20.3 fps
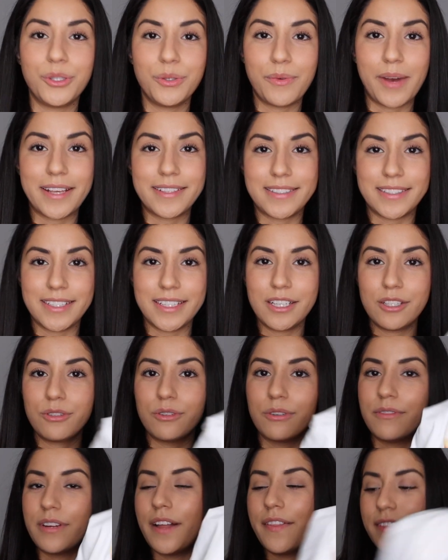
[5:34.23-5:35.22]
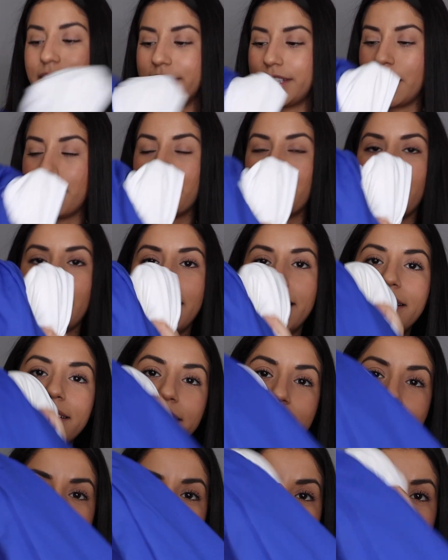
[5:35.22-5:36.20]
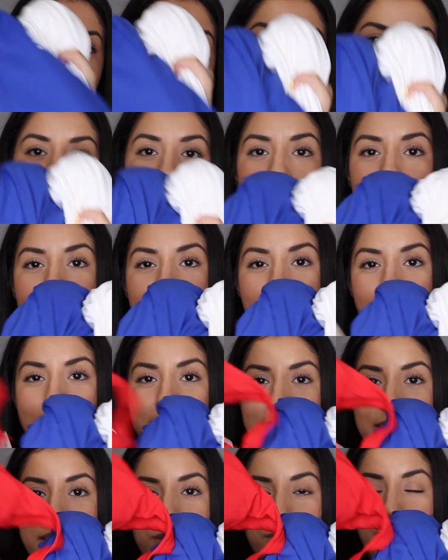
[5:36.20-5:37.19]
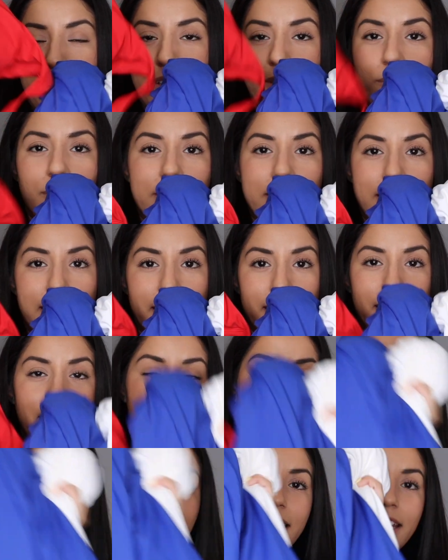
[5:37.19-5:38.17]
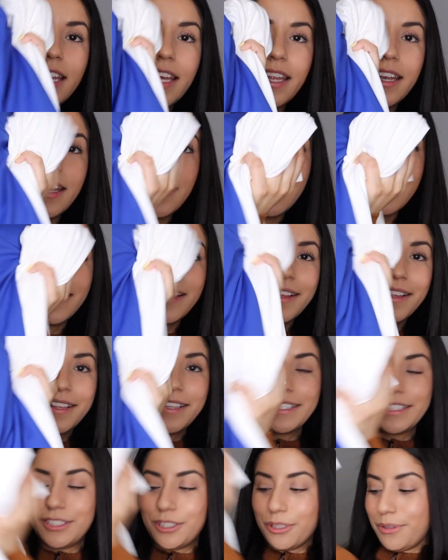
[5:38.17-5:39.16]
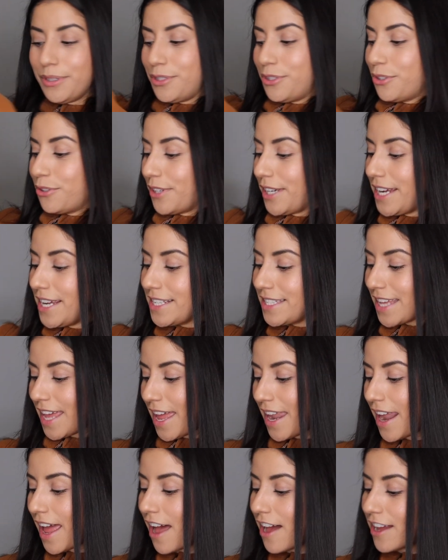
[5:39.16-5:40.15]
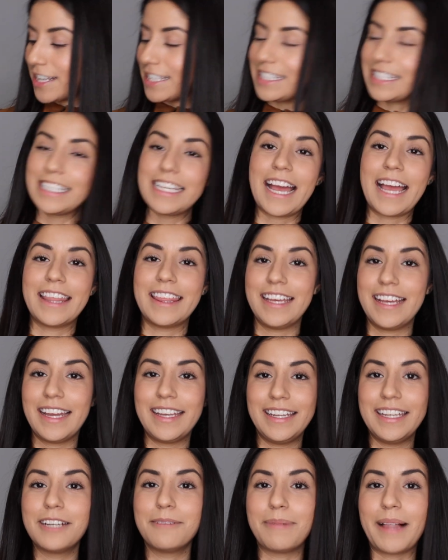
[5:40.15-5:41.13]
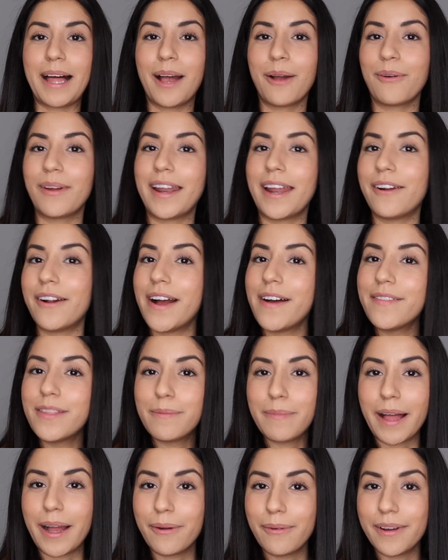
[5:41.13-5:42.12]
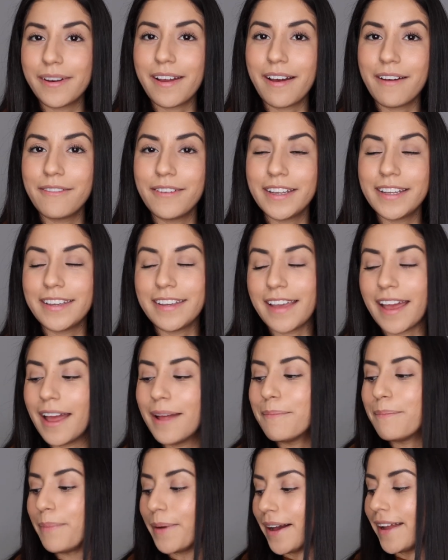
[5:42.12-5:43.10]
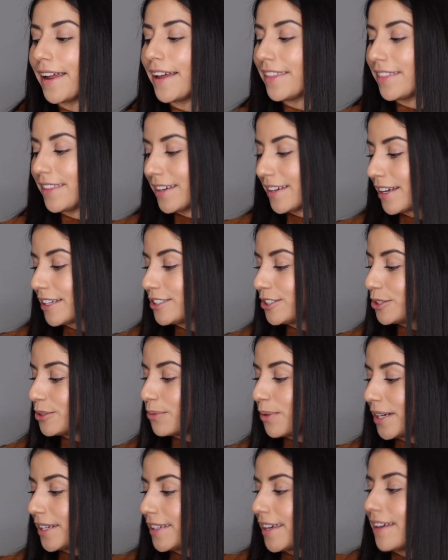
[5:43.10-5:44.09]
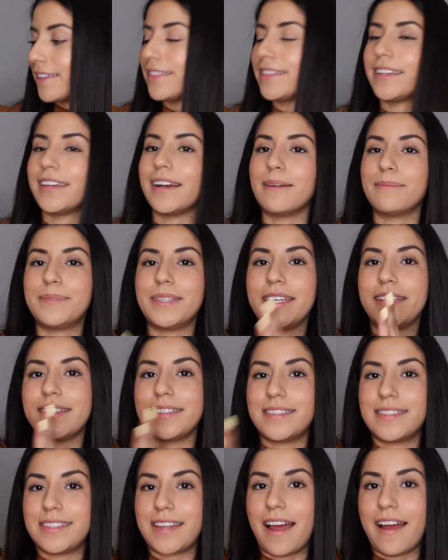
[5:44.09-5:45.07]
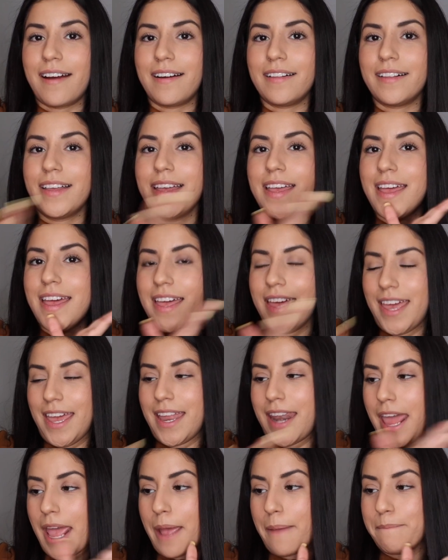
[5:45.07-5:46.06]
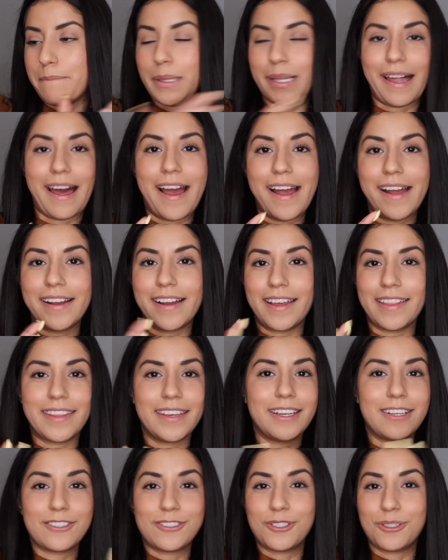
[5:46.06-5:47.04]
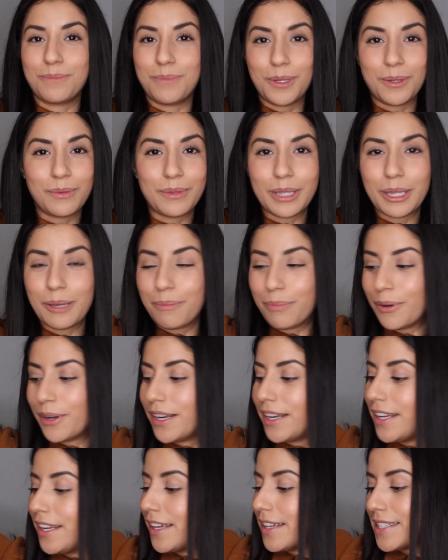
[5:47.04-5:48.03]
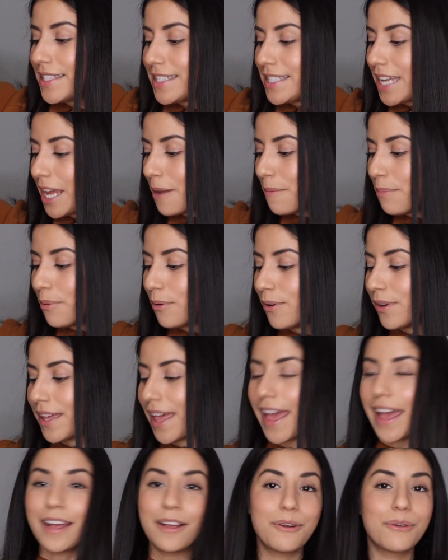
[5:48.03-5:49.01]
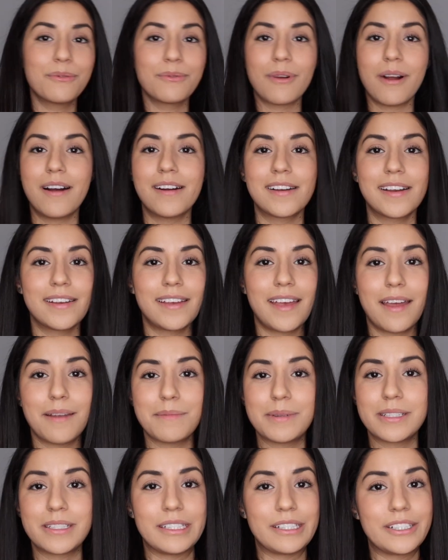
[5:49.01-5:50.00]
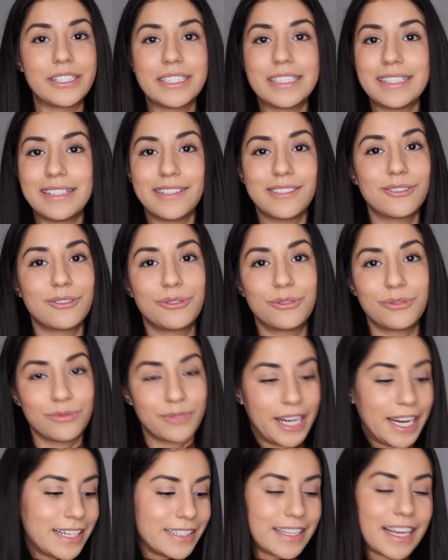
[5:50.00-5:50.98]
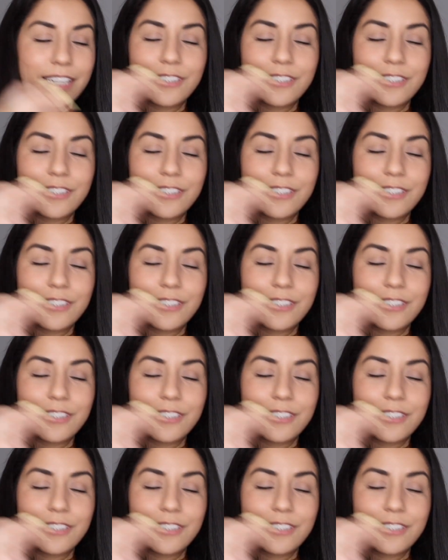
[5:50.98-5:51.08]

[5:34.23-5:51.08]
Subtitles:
USD, so around the same price as this one was in Canadian. So it's great, and honestly I think I need a black one. I don't have the black one of it yet, but I think I do want to get the updated style in a black. I think it'll just be really pretty, a staple, can't go wrong. Again, material is great.